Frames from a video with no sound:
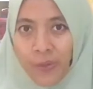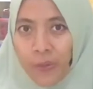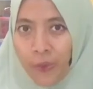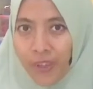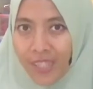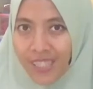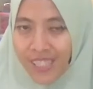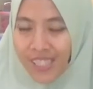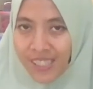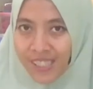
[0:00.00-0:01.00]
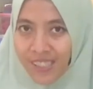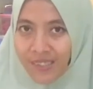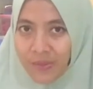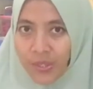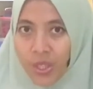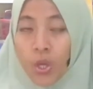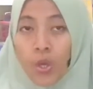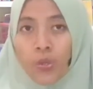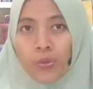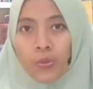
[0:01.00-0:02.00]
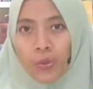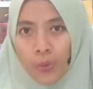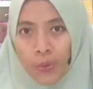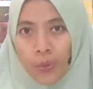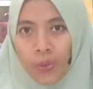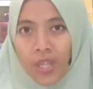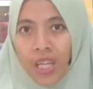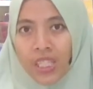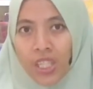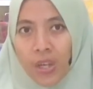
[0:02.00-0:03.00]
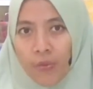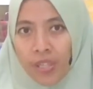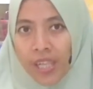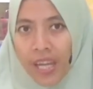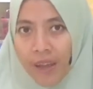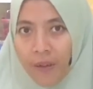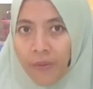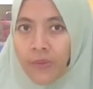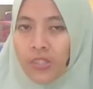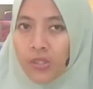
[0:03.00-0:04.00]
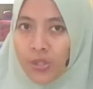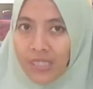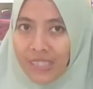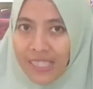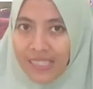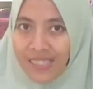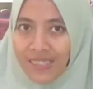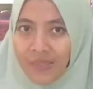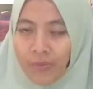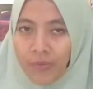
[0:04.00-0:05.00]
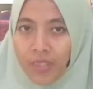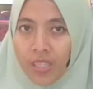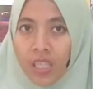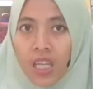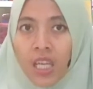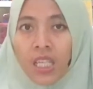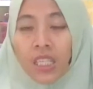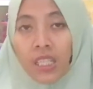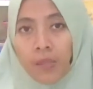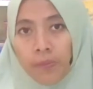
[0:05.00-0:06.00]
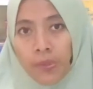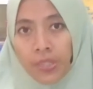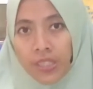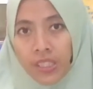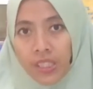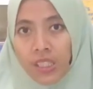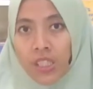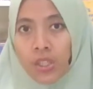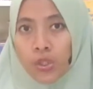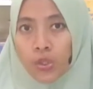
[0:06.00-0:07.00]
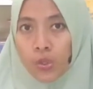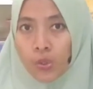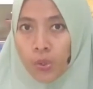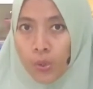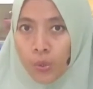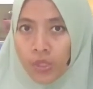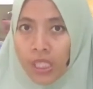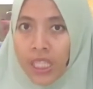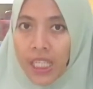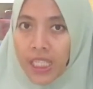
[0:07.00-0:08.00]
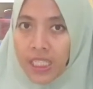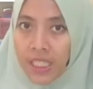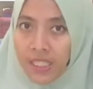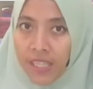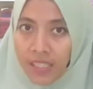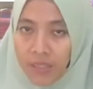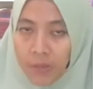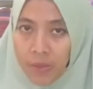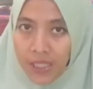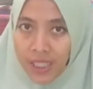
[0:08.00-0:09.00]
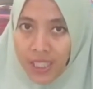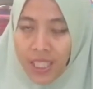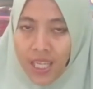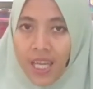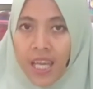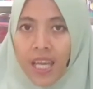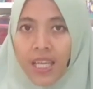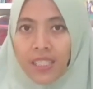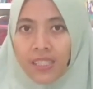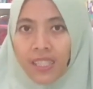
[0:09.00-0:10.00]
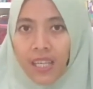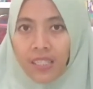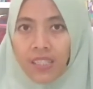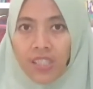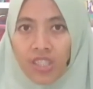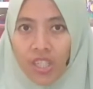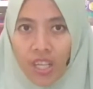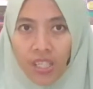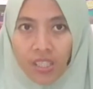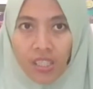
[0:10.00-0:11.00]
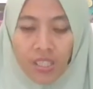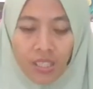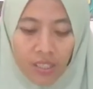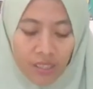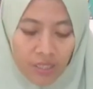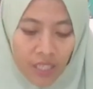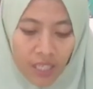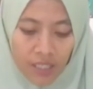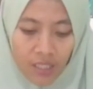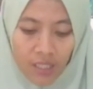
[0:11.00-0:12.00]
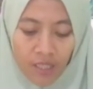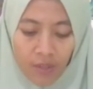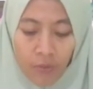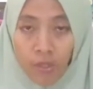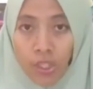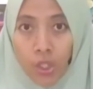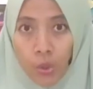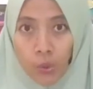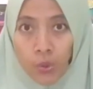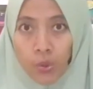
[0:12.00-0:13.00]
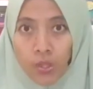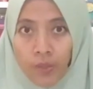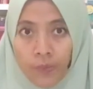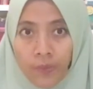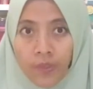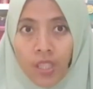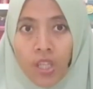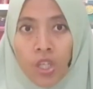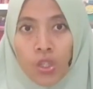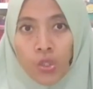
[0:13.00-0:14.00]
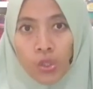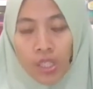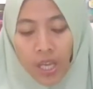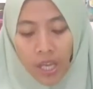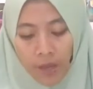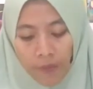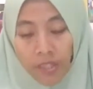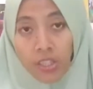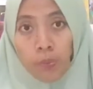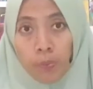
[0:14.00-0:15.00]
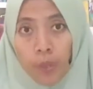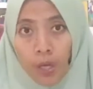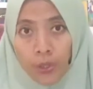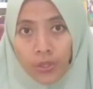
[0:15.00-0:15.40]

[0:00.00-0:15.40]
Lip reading: for the children, so they will have success. The important to note in this activity is that the jug that we use should have a spout,